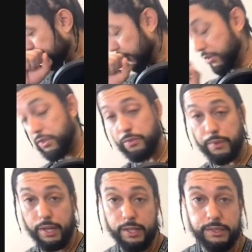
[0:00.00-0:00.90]
Excuse me,
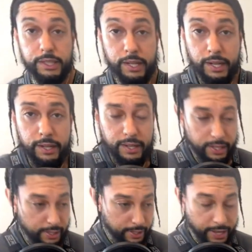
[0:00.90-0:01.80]
guys. He
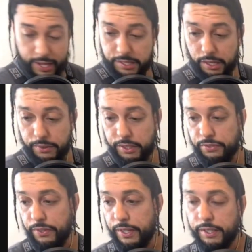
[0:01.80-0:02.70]
didn't gas out in this
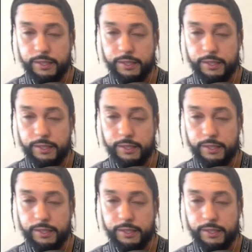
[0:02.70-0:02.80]
fight.